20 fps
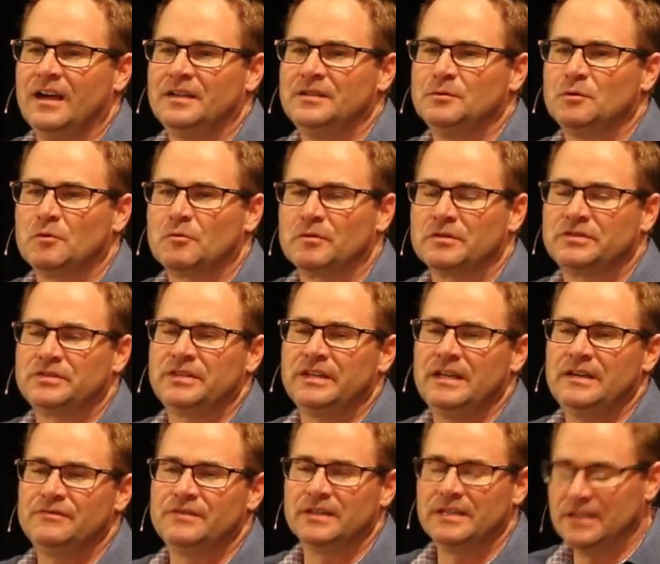and you will
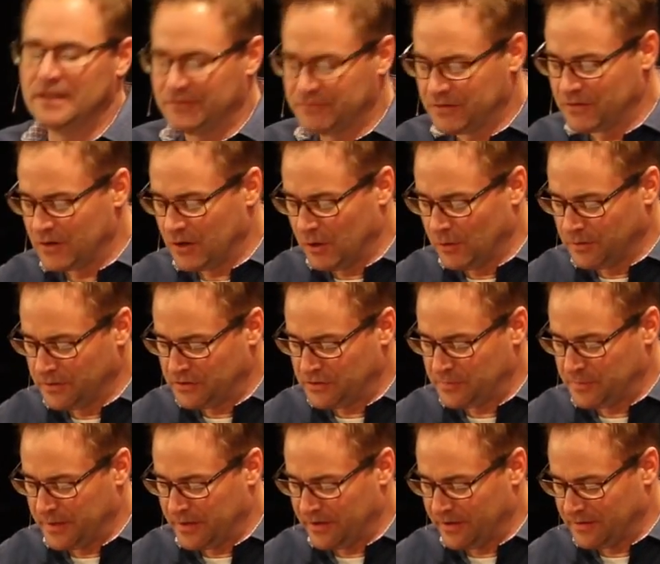receive the gift of the Holy
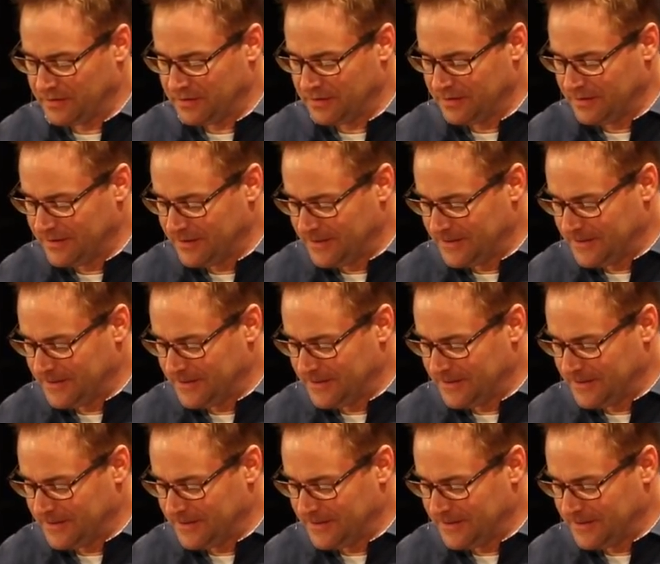Spirit.